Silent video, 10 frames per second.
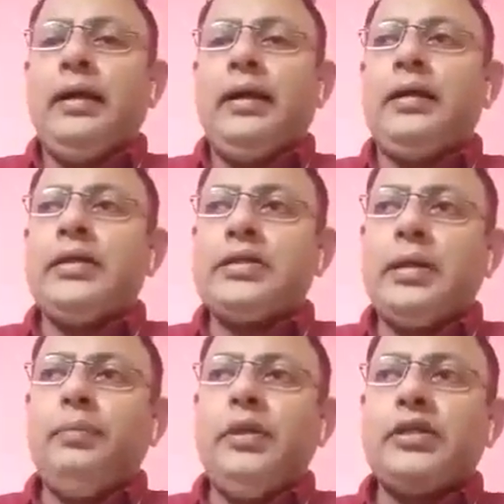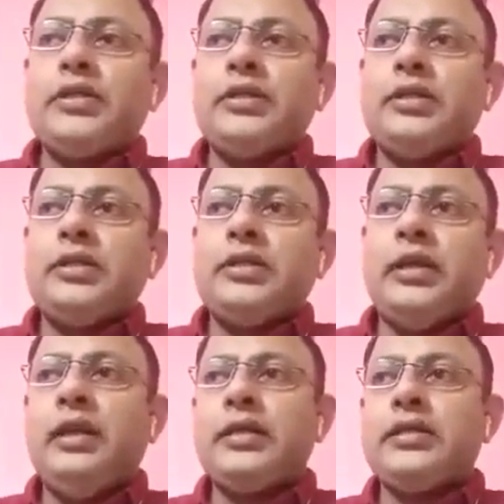had
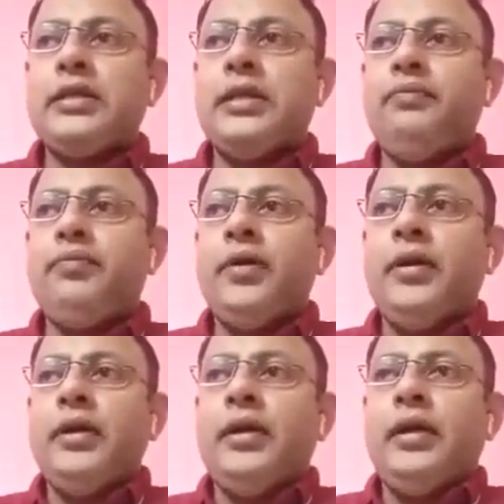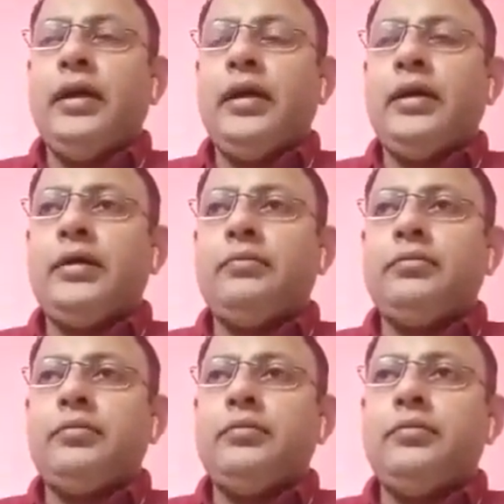established their relationship
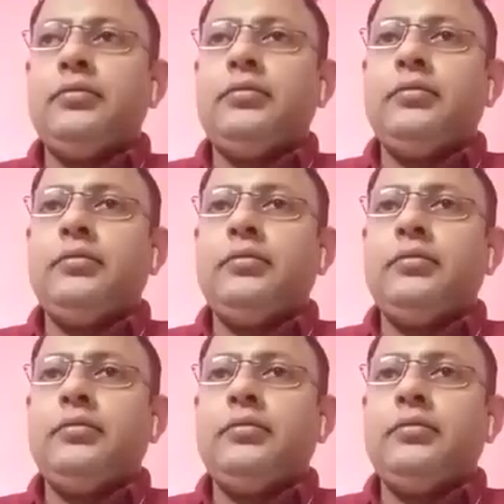uh,